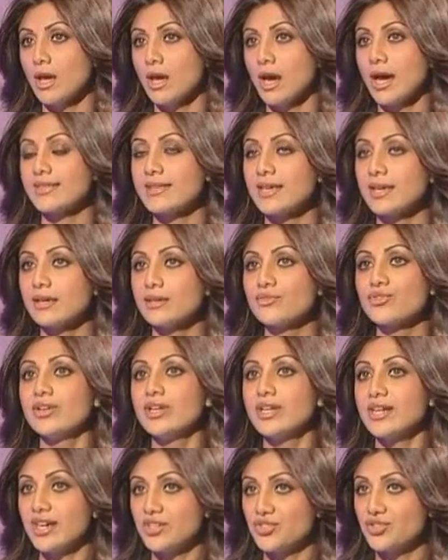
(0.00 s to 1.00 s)
I think it
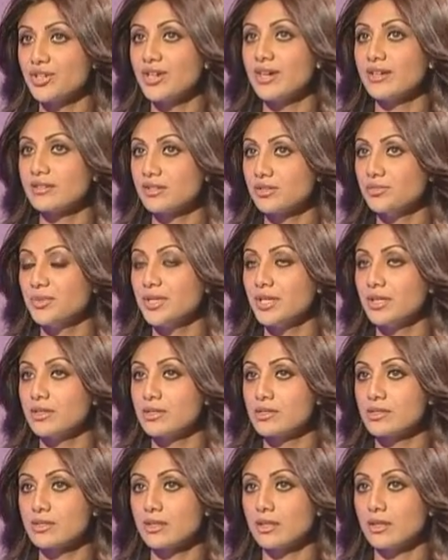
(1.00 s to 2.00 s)
really educated me
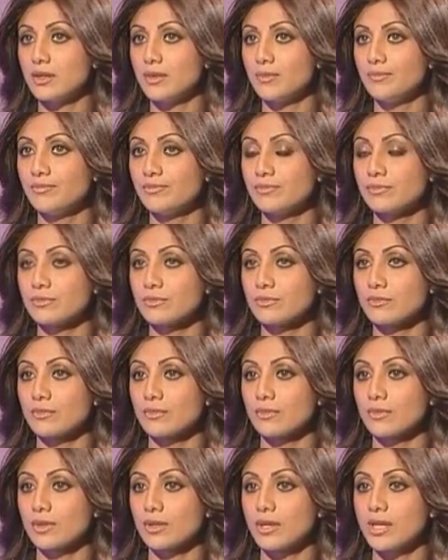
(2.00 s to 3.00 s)
as
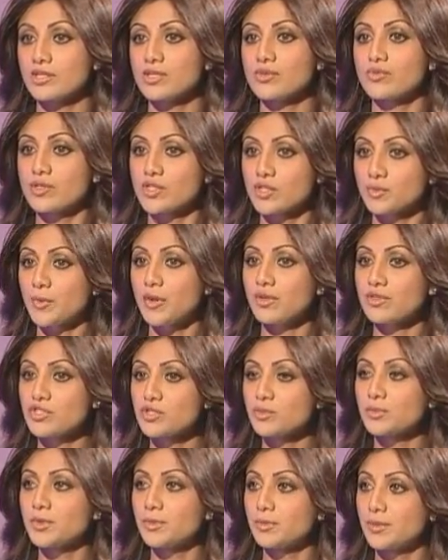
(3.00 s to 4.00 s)
a
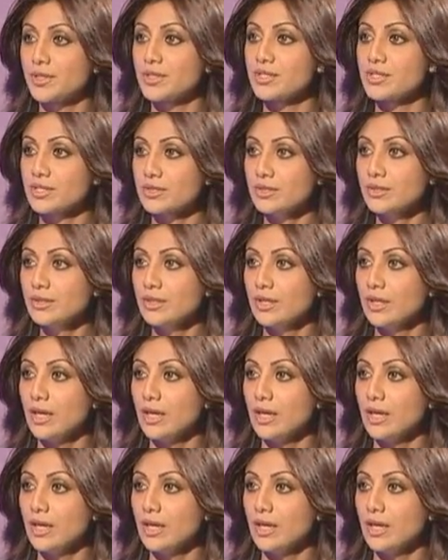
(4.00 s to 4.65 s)
responsible person.